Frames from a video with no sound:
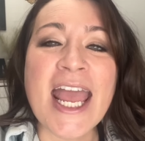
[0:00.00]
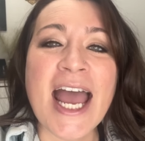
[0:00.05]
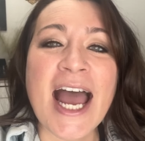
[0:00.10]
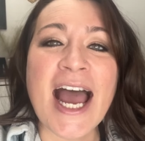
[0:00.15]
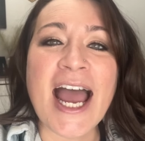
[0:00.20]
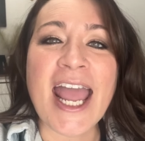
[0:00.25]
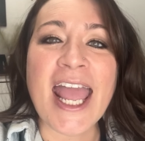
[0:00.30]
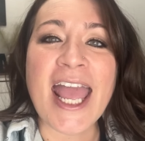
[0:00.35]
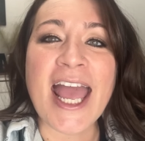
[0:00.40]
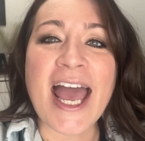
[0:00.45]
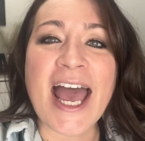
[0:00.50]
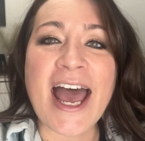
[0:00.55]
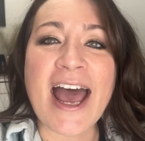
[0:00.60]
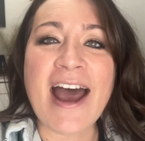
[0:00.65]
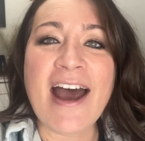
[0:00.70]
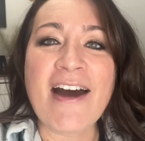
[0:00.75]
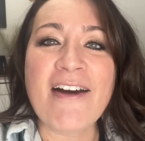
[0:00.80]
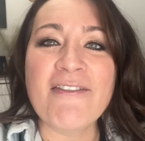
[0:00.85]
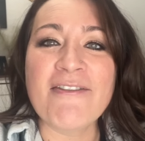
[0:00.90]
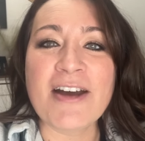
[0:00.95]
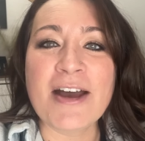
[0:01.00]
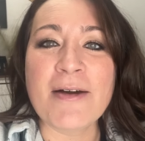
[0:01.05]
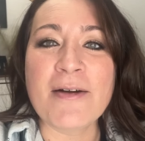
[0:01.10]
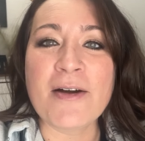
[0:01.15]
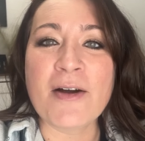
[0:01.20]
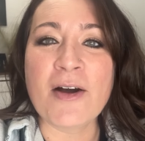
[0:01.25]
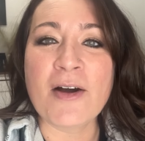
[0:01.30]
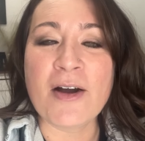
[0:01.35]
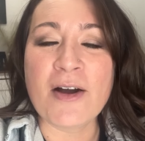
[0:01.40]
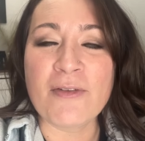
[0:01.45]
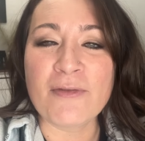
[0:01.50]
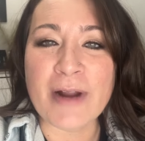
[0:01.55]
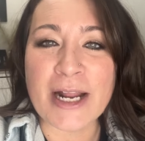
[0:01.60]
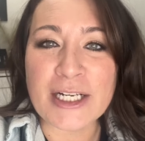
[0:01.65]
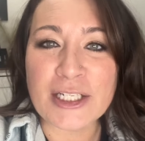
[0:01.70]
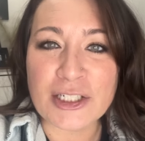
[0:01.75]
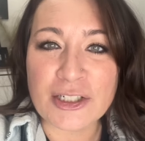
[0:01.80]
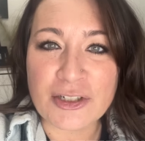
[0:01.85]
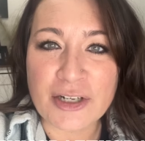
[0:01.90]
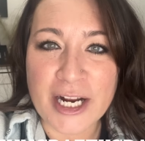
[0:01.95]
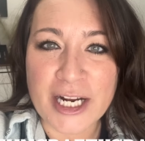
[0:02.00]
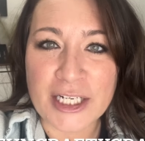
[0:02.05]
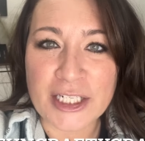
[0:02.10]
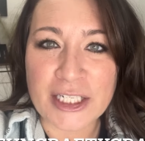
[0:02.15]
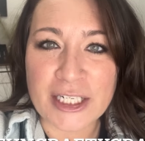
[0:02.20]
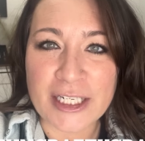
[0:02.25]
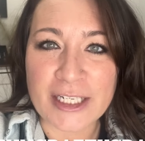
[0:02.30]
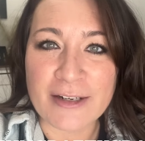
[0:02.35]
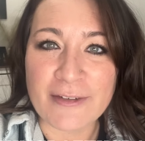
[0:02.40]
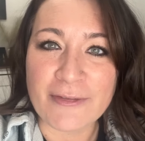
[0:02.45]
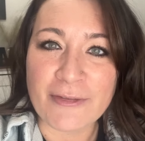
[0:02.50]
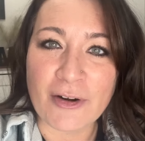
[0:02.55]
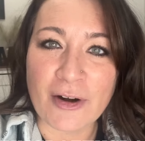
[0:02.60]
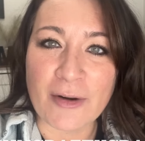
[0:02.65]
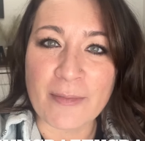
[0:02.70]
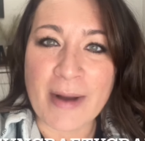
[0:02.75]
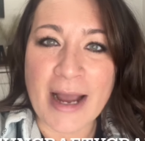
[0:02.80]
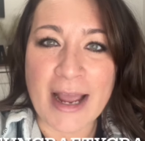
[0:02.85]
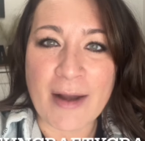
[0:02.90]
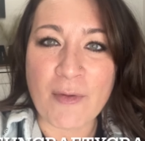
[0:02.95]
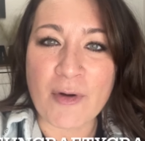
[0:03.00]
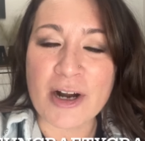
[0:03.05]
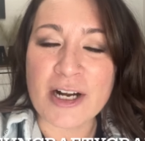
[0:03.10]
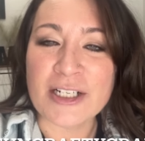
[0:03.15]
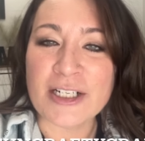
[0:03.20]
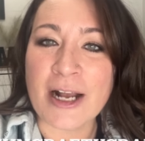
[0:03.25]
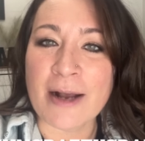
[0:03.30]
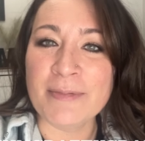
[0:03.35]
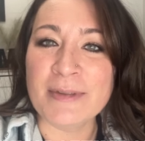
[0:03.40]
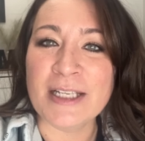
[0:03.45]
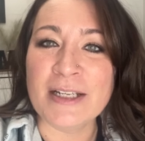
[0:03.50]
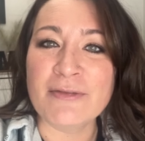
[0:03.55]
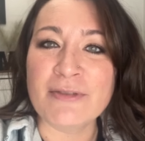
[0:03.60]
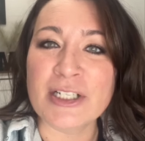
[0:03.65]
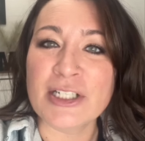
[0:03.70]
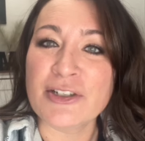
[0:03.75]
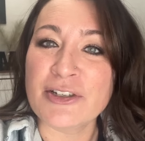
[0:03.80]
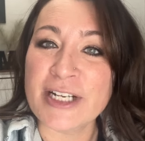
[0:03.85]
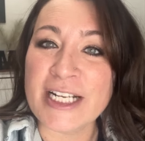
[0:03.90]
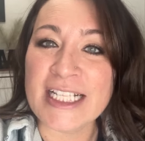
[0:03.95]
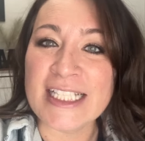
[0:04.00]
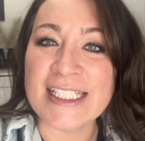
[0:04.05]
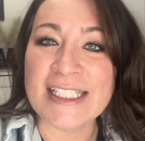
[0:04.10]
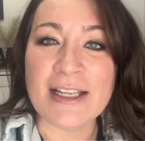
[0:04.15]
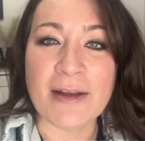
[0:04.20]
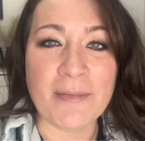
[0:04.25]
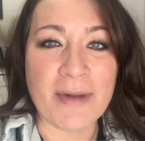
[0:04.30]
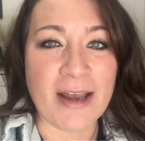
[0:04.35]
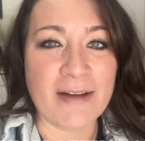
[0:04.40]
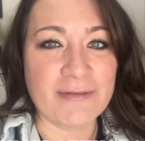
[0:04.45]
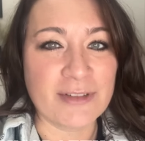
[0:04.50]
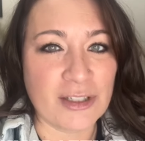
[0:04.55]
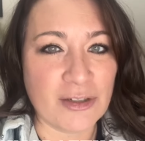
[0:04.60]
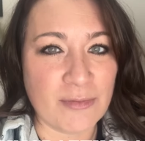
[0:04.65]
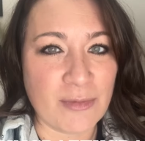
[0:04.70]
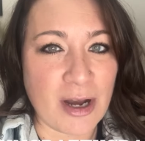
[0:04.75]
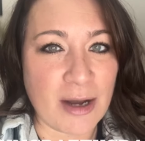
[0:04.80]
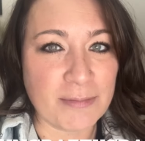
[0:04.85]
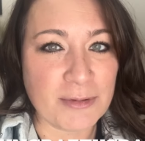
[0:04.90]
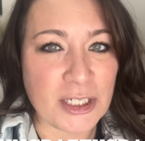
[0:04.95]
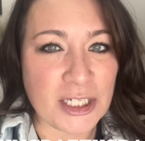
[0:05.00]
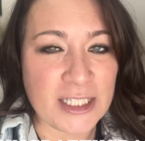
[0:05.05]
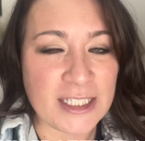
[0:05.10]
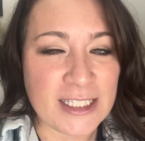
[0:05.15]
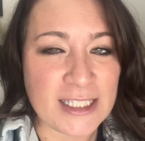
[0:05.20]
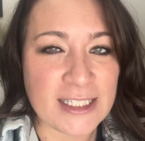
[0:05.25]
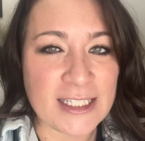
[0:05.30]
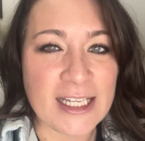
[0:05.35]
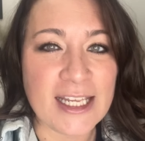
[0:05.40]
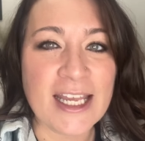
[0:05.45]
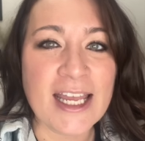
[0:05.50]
I have registration for my workshops and retreats. Some have Zoom options.